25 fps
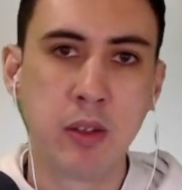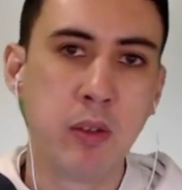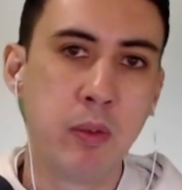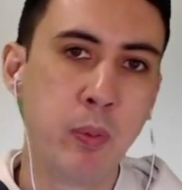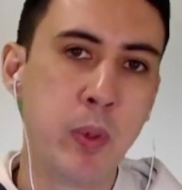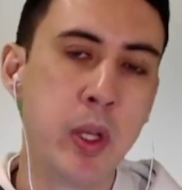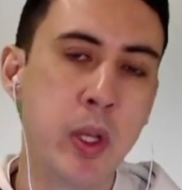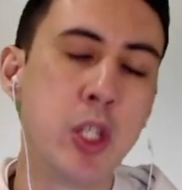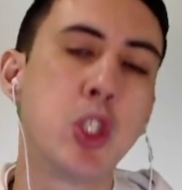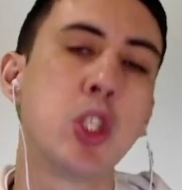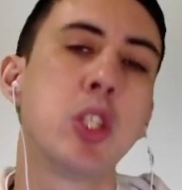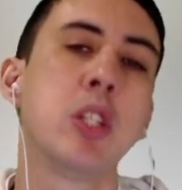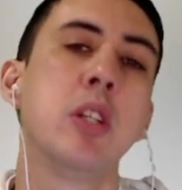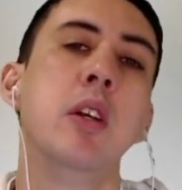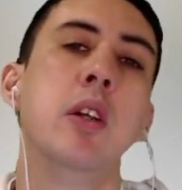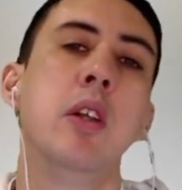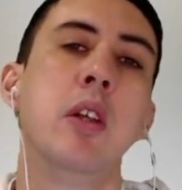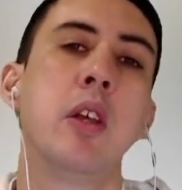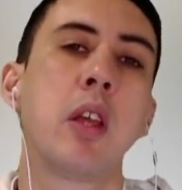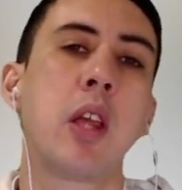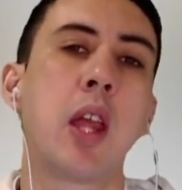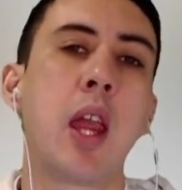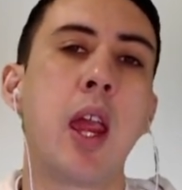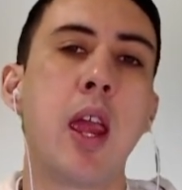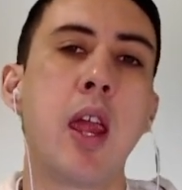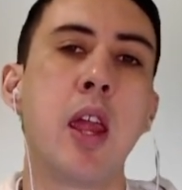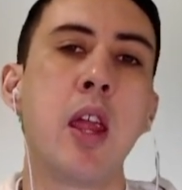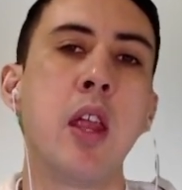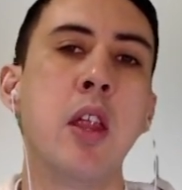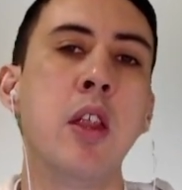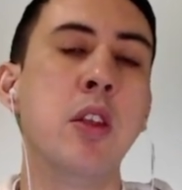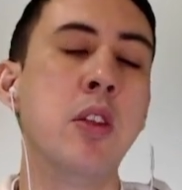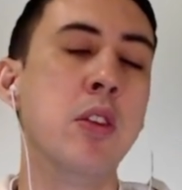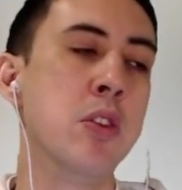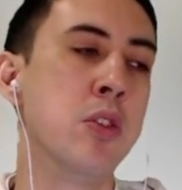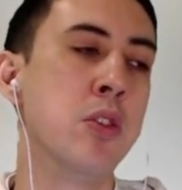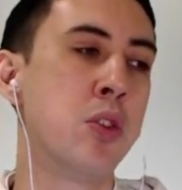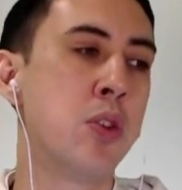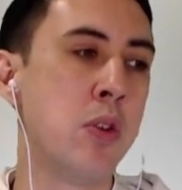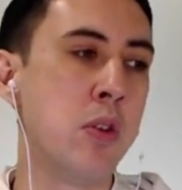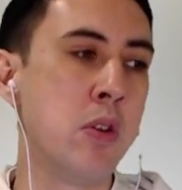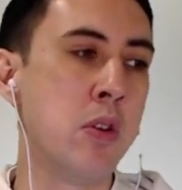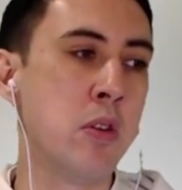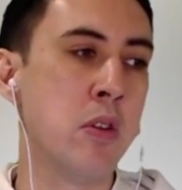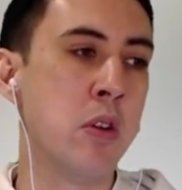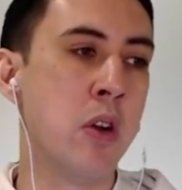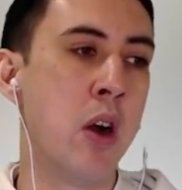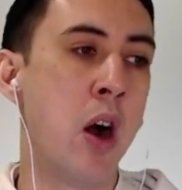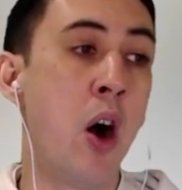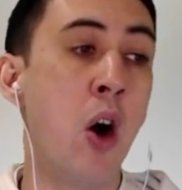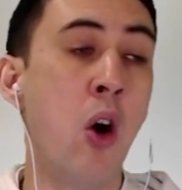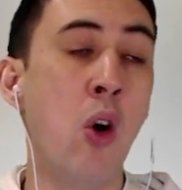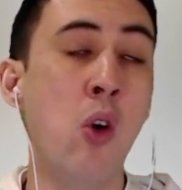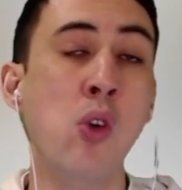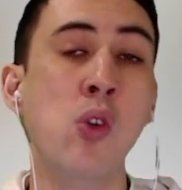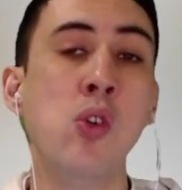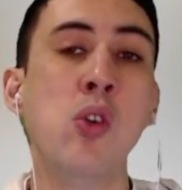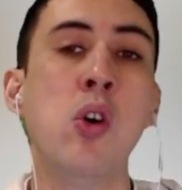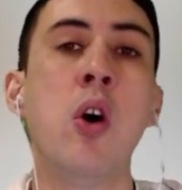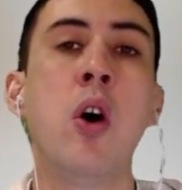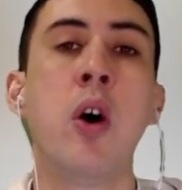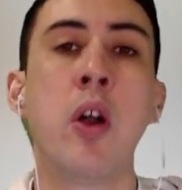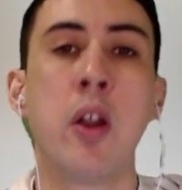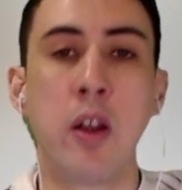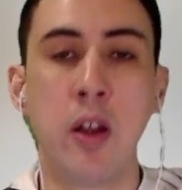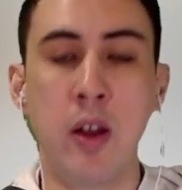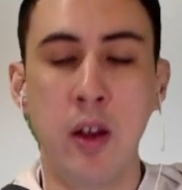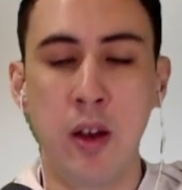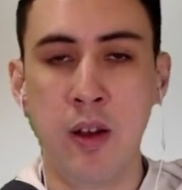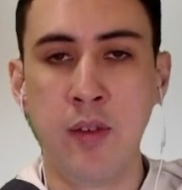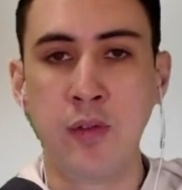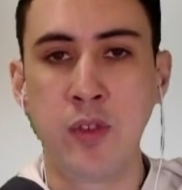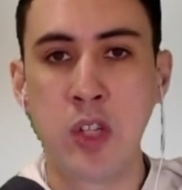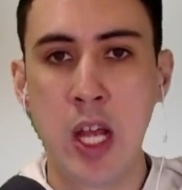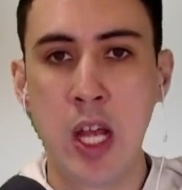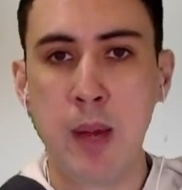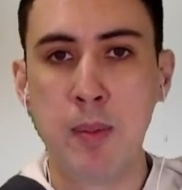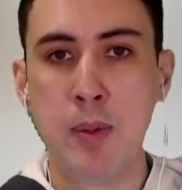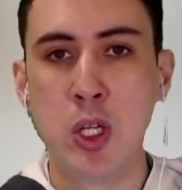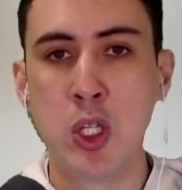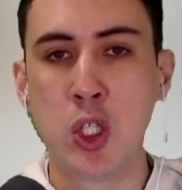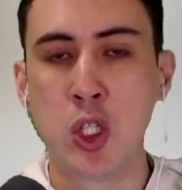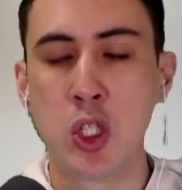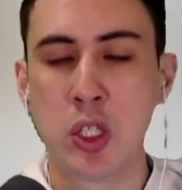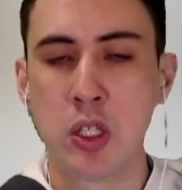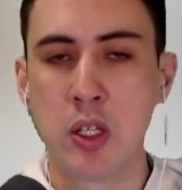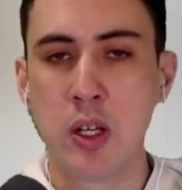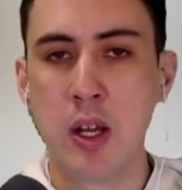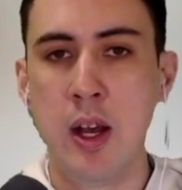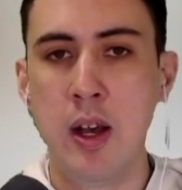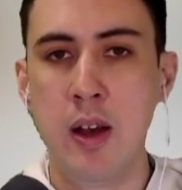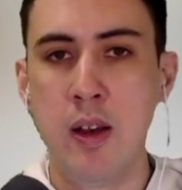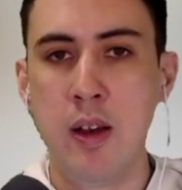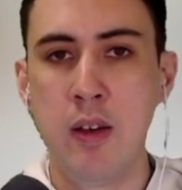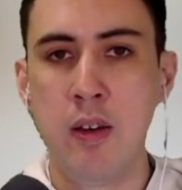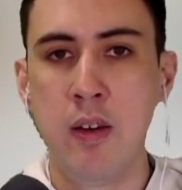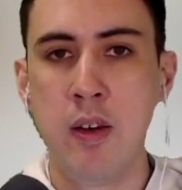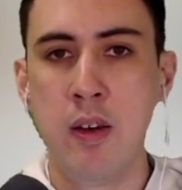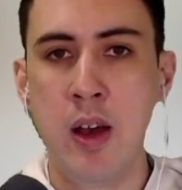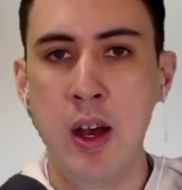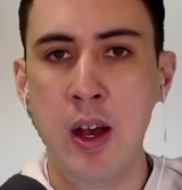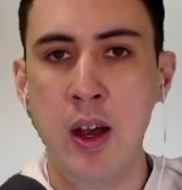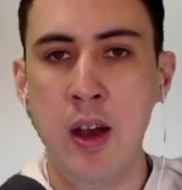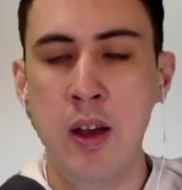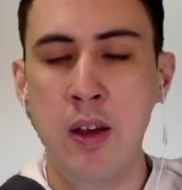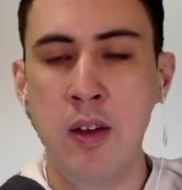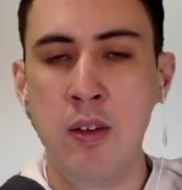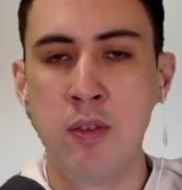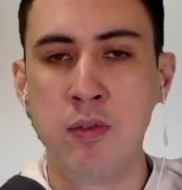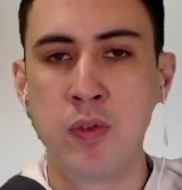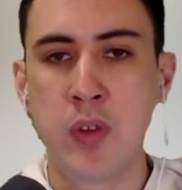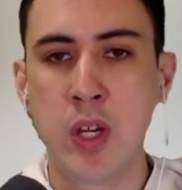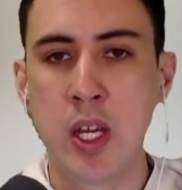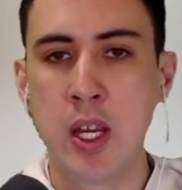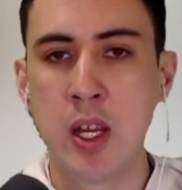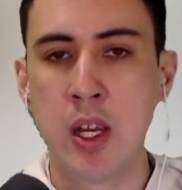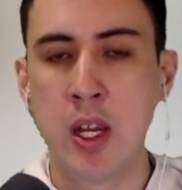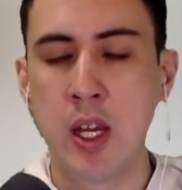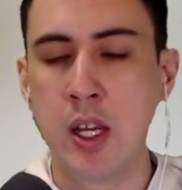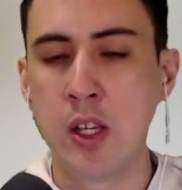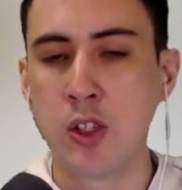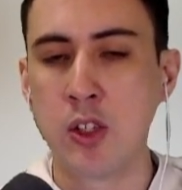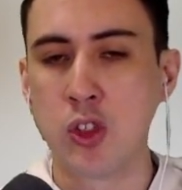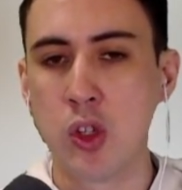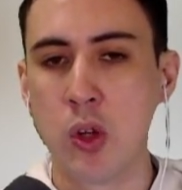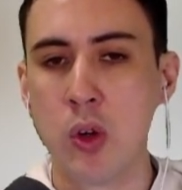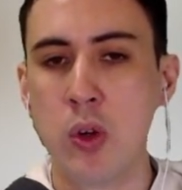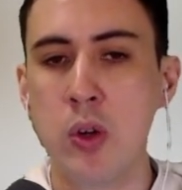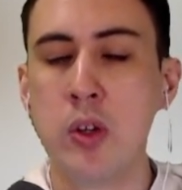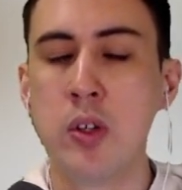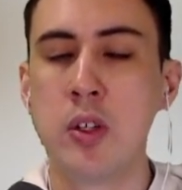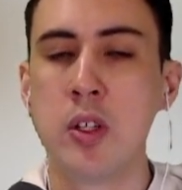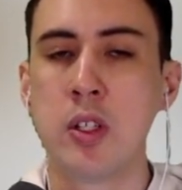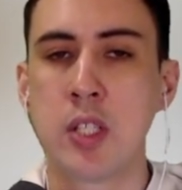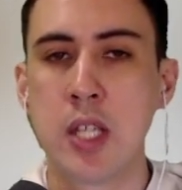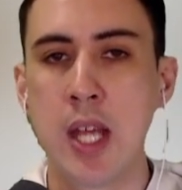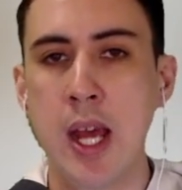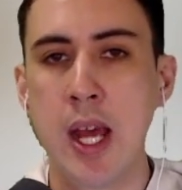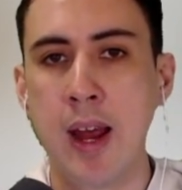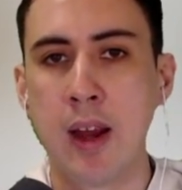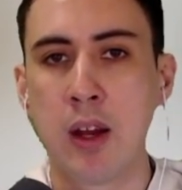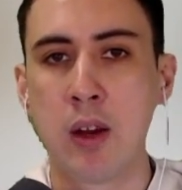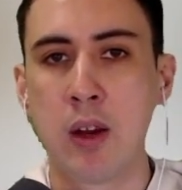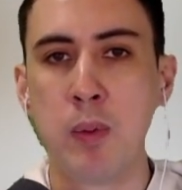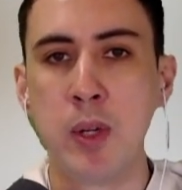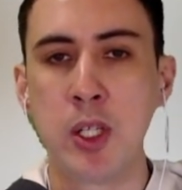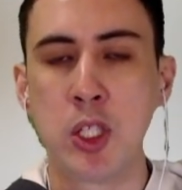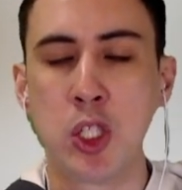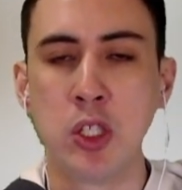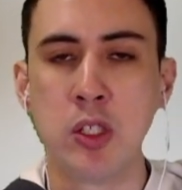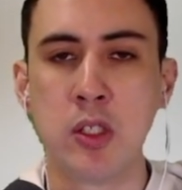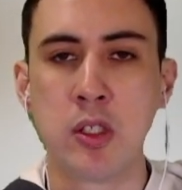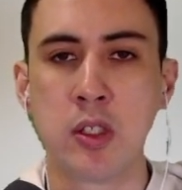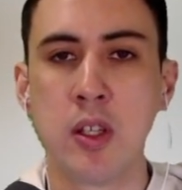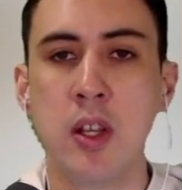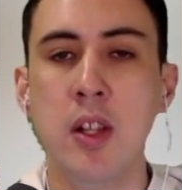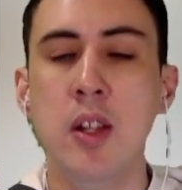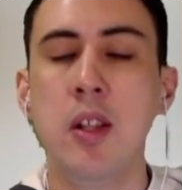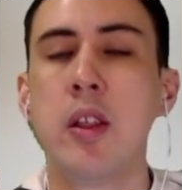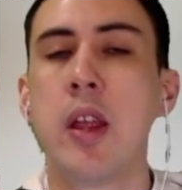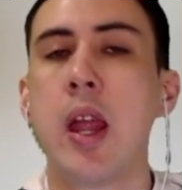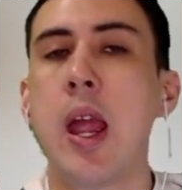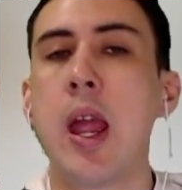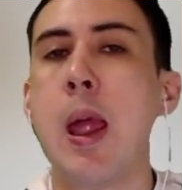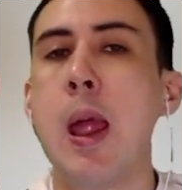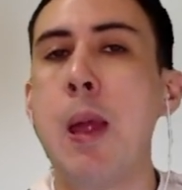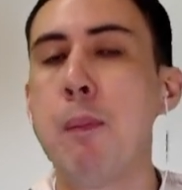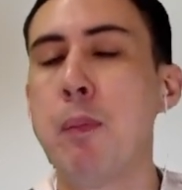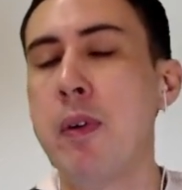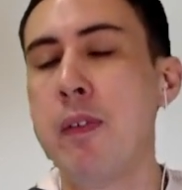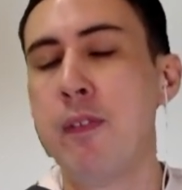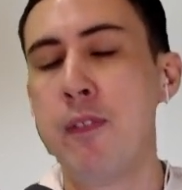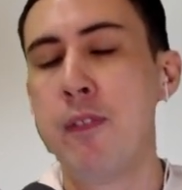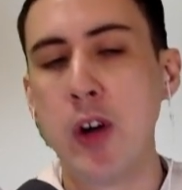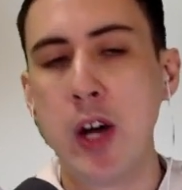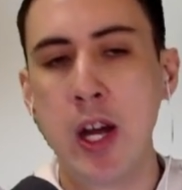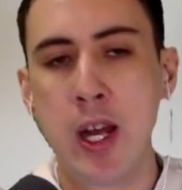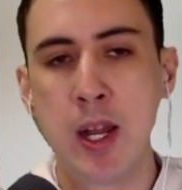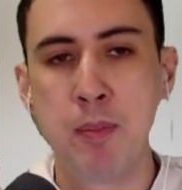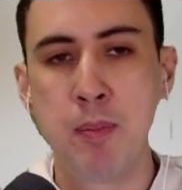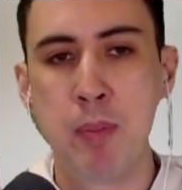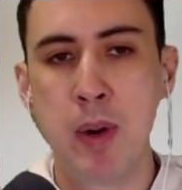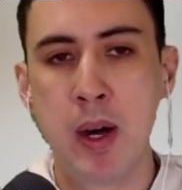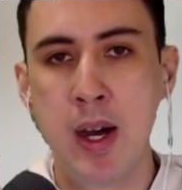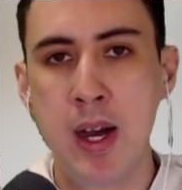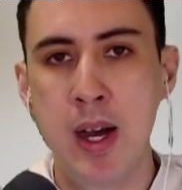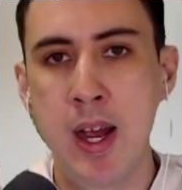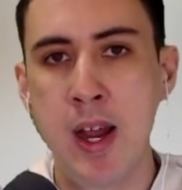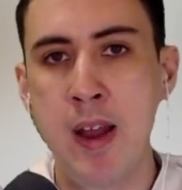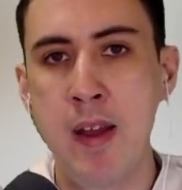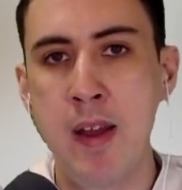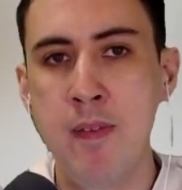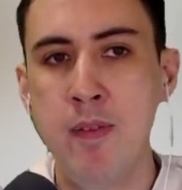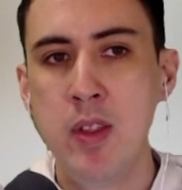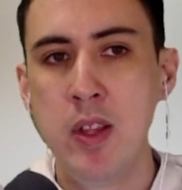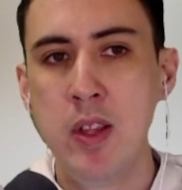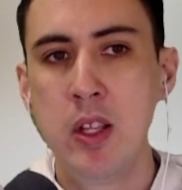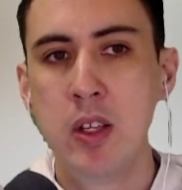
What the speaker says: which can do a lot of damage via its own attack, which is amplified by